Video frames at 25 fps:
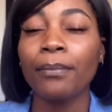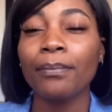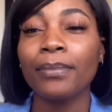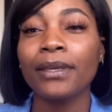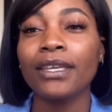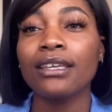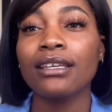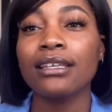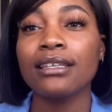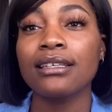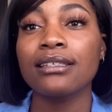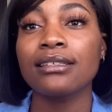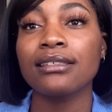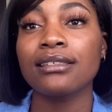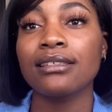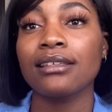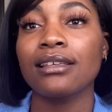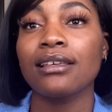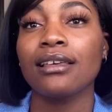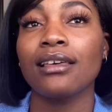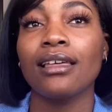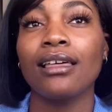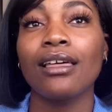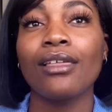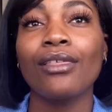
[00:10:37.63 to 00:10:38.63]
because
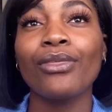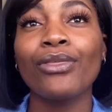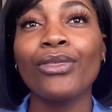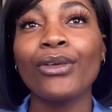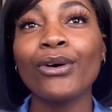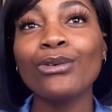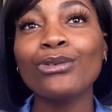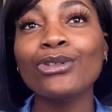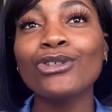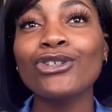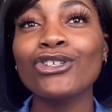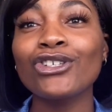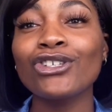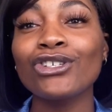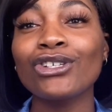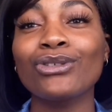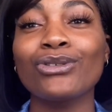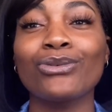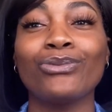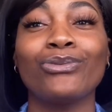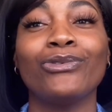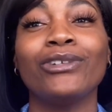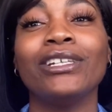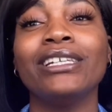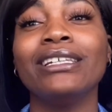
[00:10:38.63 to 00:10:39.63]
those
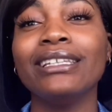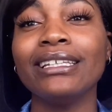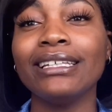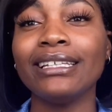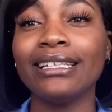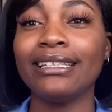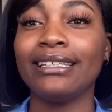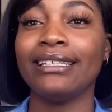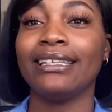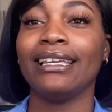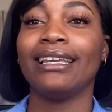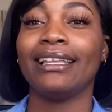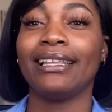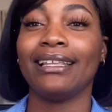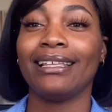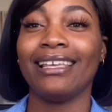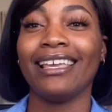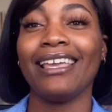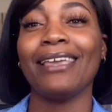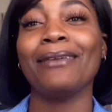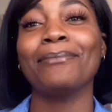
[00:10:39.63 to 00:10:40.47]
just really get